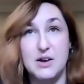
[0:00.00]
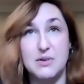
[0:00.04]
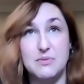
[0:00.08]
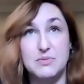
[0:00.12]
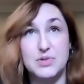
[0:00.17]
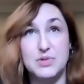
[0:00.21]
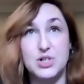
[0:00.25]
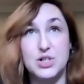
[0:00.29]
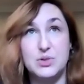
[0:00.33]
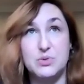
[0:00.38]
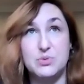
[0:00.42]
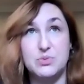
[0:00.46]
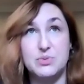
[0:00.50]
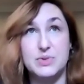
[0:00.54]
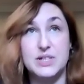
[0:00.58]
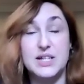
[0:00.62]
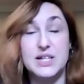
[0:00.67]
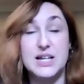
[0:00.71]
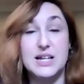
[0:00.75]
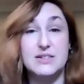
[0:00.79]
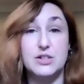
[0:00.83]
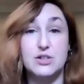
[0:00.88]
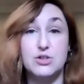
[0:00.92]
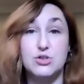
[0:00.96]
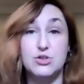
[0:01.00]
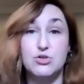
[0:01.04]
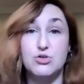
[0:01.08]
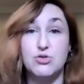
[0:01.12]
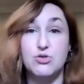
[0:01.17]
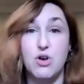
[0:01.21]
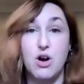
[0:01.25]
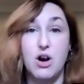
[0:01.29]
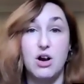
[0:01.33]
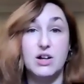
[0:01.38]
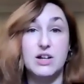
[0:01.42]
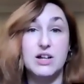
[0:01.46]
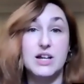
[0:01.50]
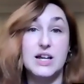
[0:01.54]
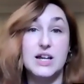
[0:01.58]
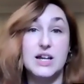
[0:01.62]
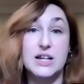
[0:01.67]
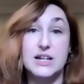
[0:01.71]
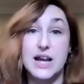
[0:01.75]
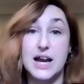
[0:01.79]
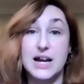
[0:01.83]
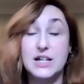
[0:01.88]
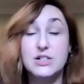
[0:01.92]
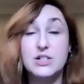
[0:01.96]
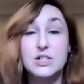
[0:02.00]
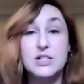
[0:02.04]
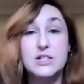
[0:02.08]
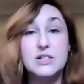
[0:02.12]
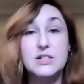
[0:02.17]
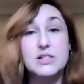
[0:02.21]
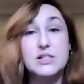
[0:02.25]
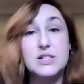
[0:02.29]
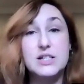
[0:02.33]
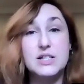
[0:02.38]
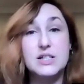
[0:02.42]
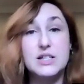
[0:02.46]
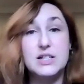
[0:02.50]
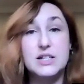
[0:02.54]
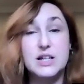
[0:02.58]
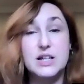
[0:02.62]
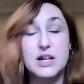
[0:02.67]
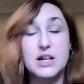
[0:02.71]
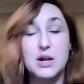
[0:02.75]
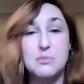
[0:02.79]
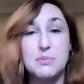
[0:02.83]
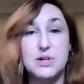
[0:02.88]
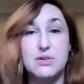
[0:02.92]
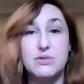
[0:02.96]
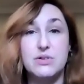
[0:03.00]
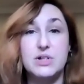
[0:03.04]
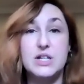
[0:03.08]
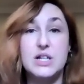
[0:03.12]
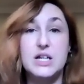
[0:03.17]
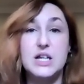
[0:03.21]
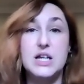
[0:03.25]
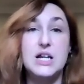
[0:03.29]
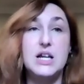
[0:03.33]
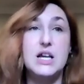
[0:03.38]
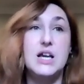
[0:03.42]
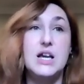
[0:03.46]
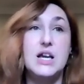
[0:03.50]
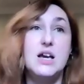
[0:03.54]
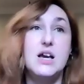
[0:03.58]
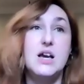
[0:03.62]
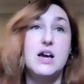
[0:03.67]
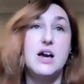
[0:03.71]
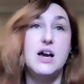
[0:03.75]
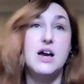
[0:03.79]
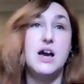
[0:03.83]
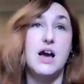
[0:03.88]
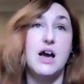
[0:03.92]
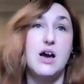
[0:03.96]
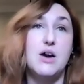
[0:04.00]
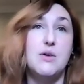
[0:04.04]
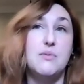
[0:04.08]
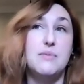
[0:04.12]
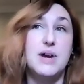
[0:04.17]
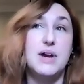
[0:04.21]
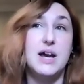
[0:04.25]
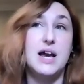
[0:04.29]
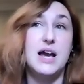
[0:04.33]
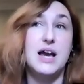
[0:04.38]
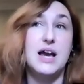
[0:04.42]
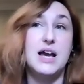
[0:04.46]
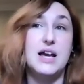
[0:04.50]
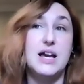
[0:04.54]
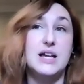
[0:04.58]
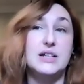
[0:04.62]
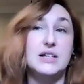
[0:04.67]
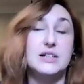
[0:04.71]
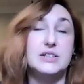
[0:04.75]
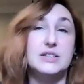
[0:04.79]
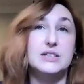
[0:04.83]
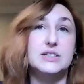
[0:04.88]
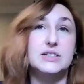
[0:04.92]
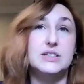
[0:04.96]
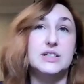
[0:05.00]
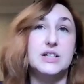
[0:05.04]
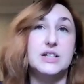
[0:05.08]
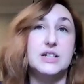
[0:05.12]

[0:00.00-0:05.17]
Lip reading: She really has a strong connection to the community, and